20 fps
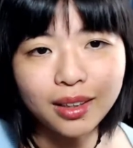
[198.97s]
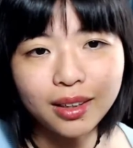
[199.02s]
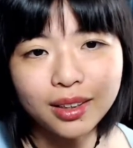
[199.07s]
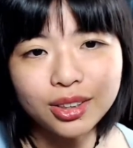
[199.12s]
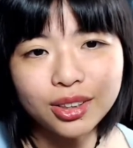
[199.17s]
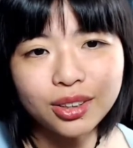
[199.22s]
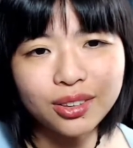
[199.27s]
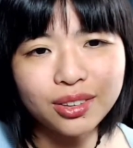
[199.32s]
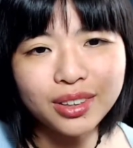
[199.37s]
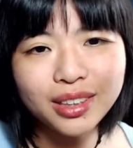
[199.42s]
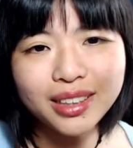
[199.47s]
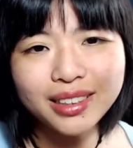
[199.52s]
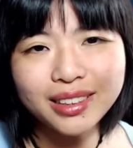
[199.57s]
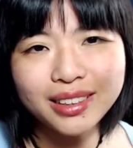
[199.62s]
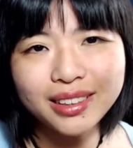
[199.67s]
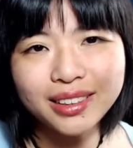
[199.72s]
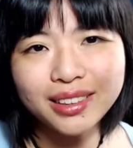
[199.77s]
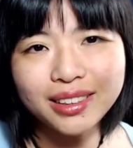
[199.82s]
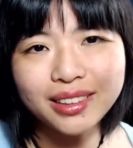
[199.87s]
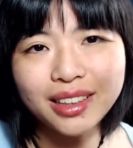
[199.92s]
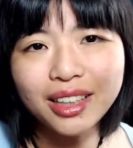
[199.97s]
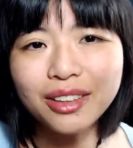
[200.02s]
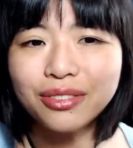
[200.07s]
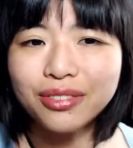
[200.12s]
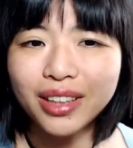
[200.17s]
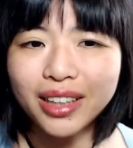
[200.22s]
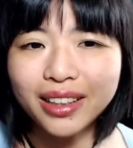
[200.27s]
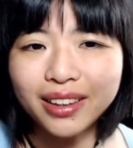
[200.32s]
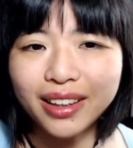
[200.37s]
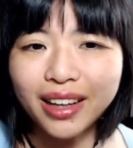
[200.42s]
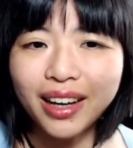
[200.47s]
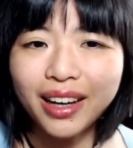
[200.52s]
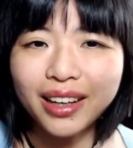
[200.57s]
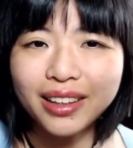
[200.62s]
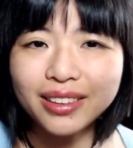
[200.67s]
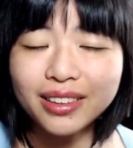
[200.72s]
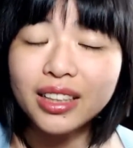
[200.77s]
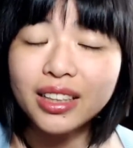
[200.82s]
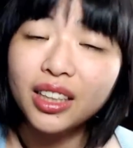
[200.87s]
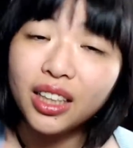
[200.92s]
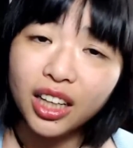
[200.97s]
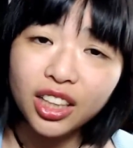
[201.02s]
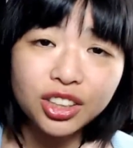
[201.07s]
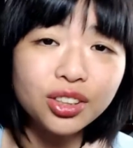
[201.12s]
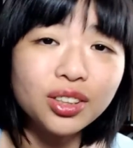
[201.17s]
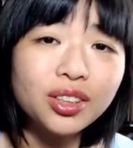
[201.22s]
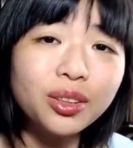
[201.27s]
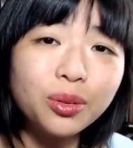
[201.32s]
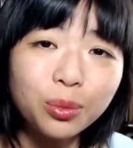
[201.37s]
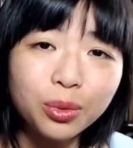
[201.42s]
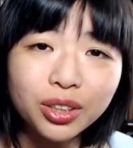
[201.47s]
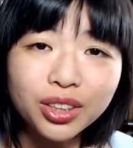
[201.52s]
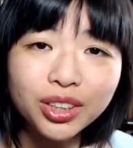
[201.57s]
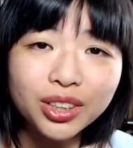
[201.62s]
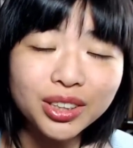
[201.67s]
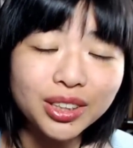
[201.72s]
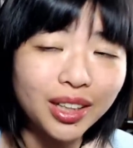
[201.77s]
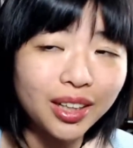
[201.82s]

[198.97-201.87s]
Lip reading: So it's stuff like that. It actually works.